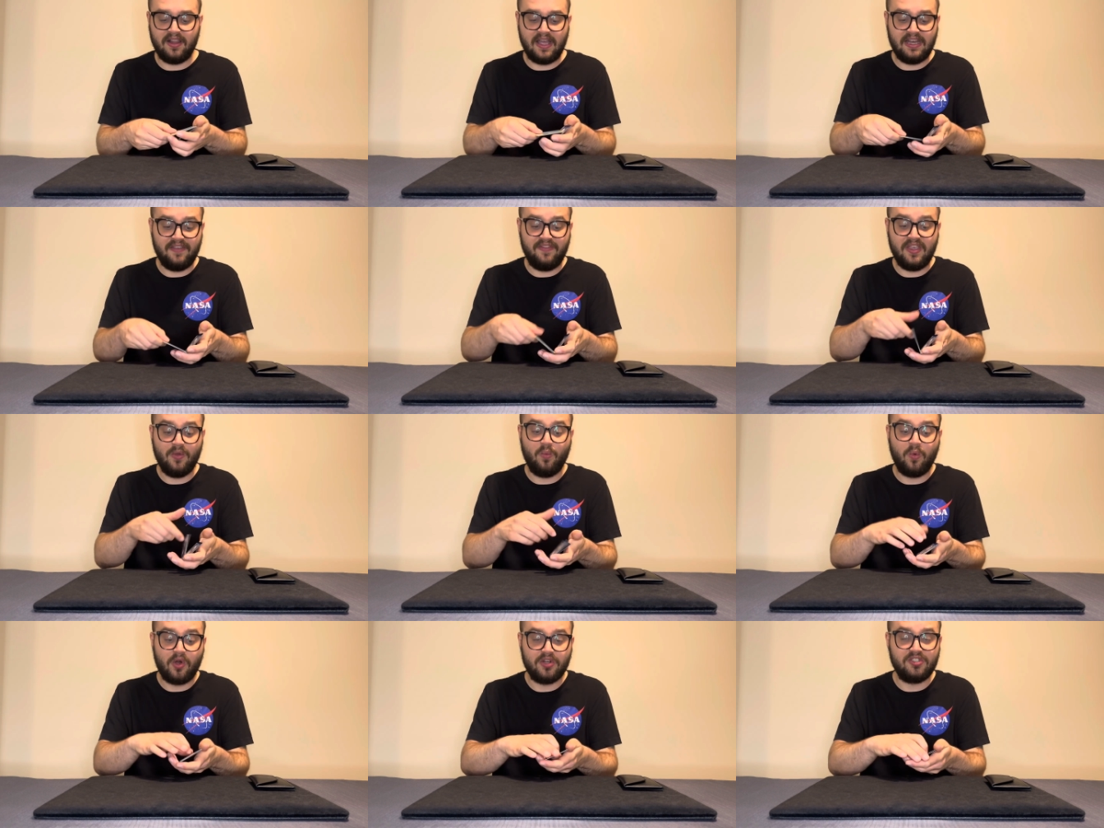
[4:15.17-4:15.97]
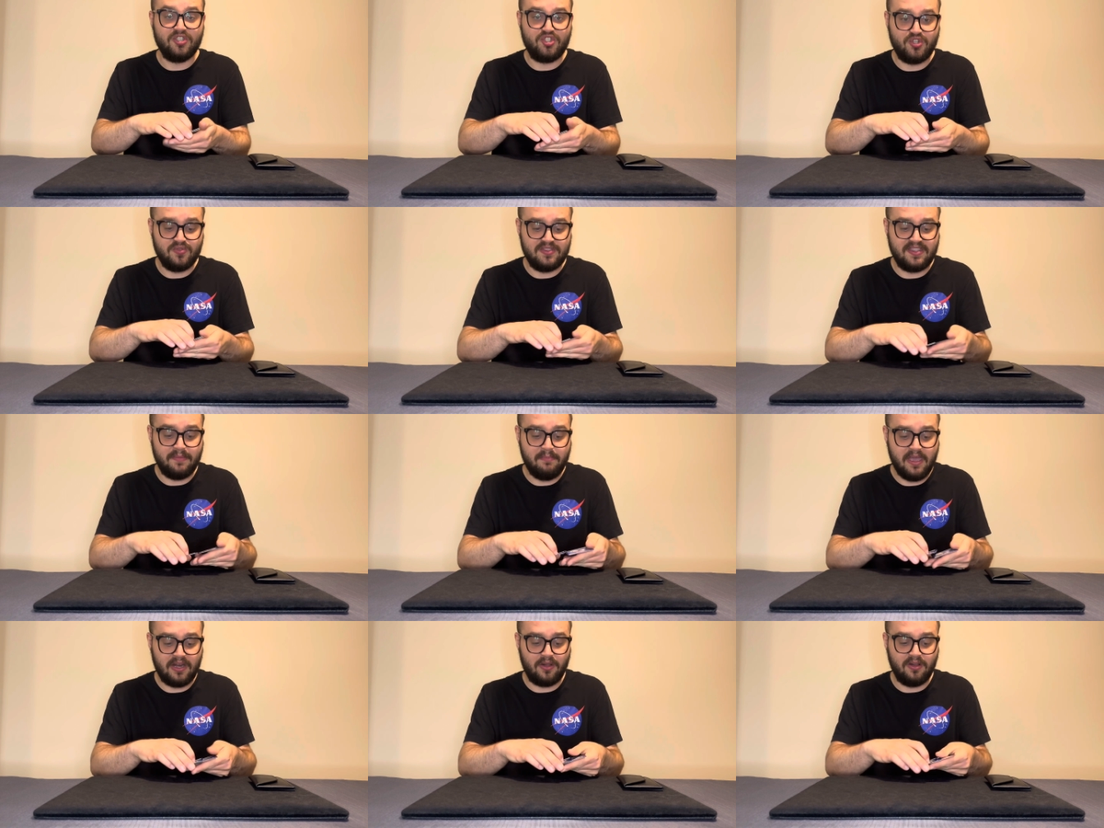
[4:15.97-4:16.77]
And if he were to choose the
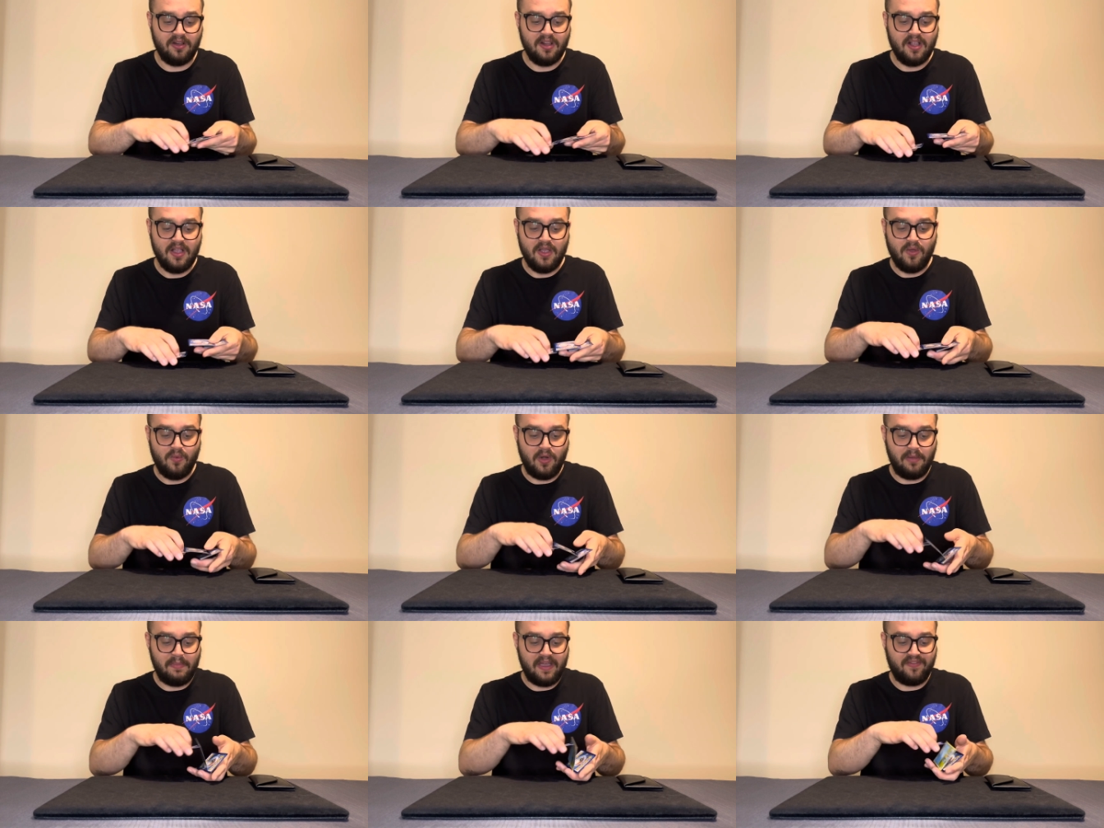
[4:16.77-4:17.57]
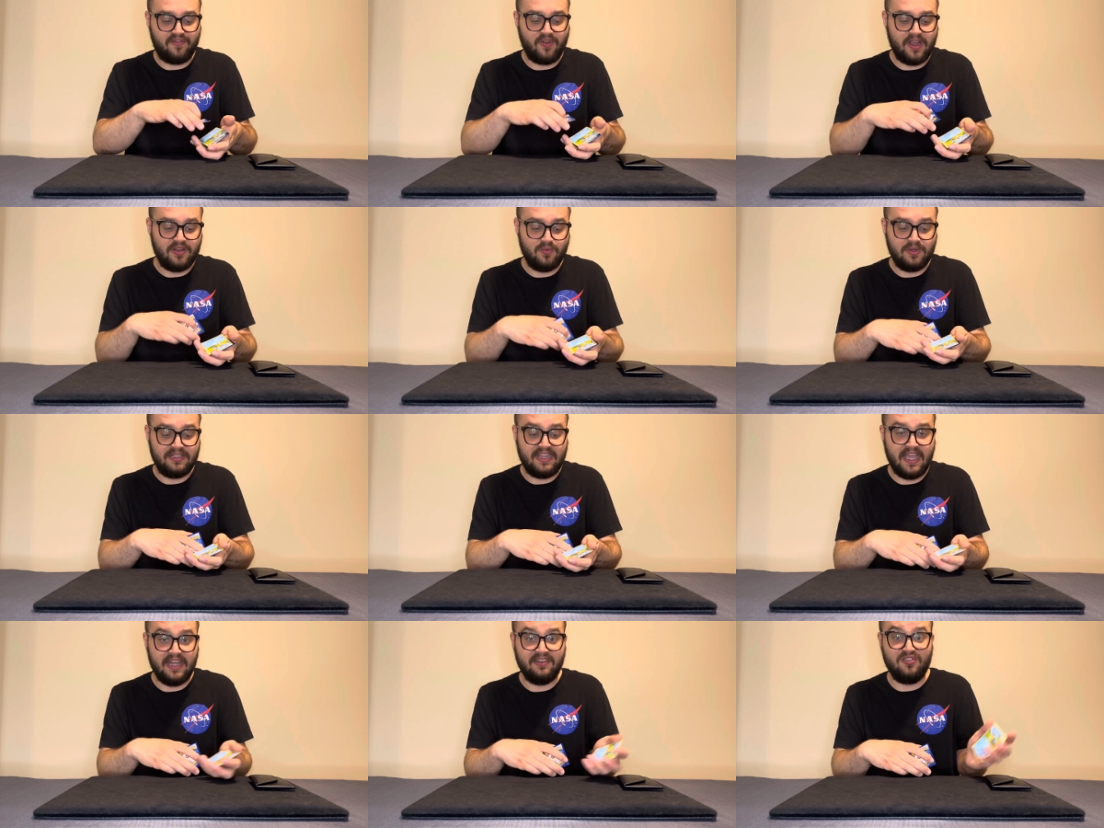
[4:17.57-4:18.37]
middle, well, my friend would
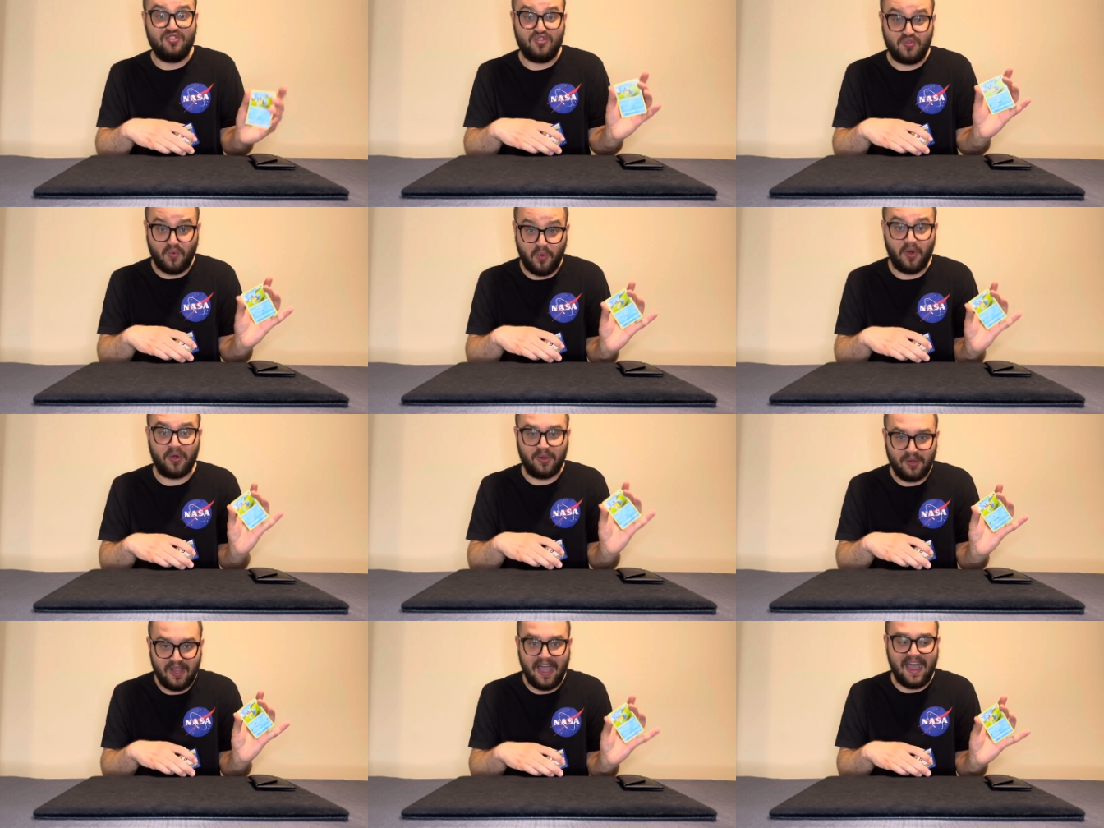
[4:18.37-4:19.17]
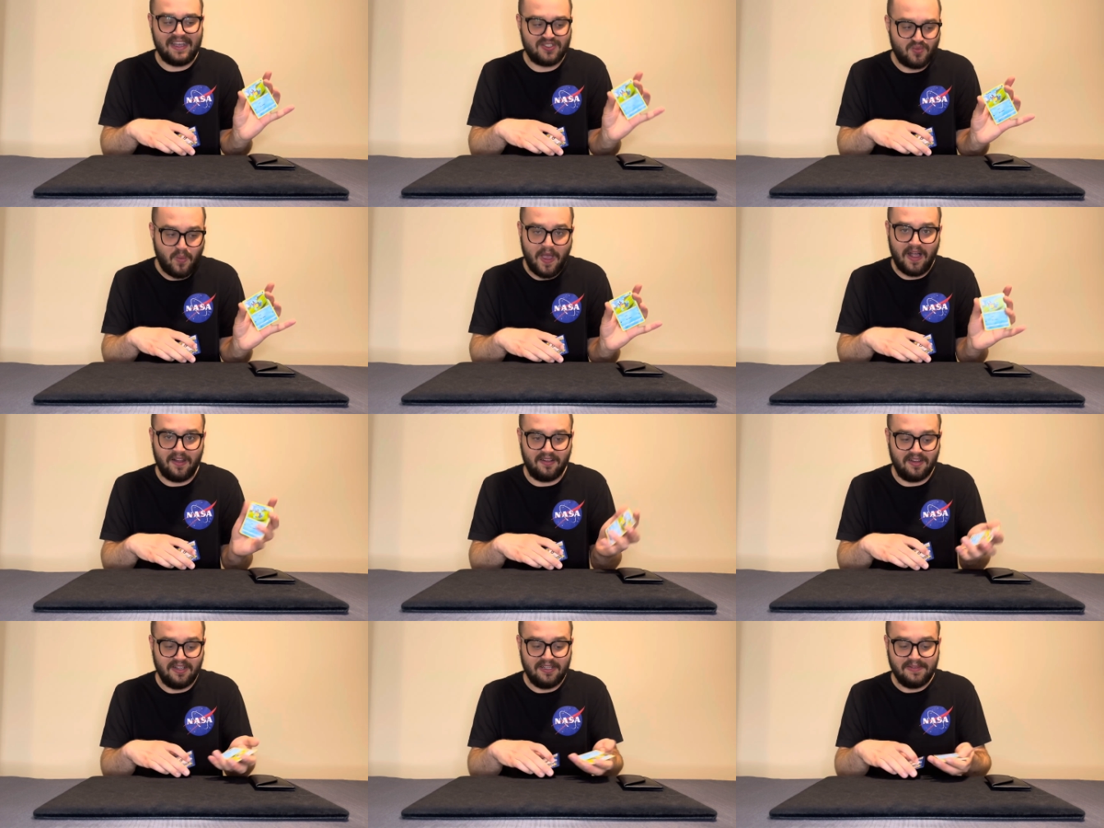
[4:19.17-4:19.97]
get Squirtle as
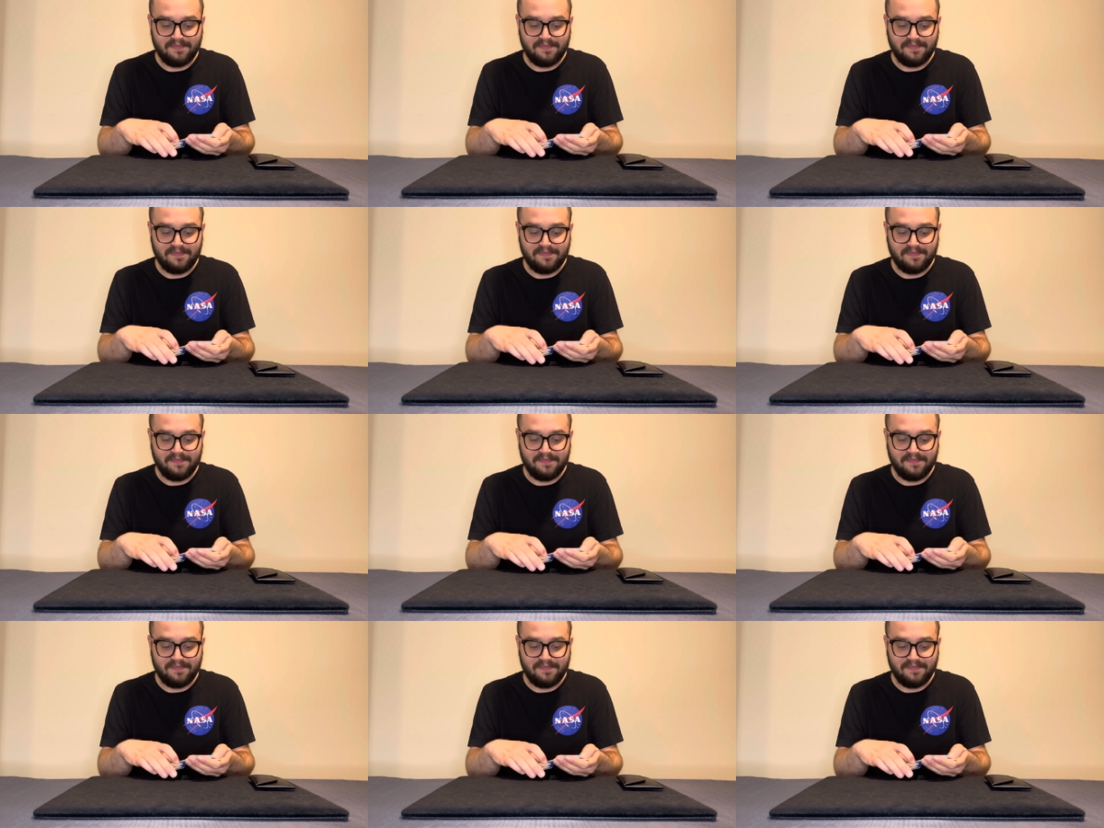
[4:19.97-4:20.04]
well.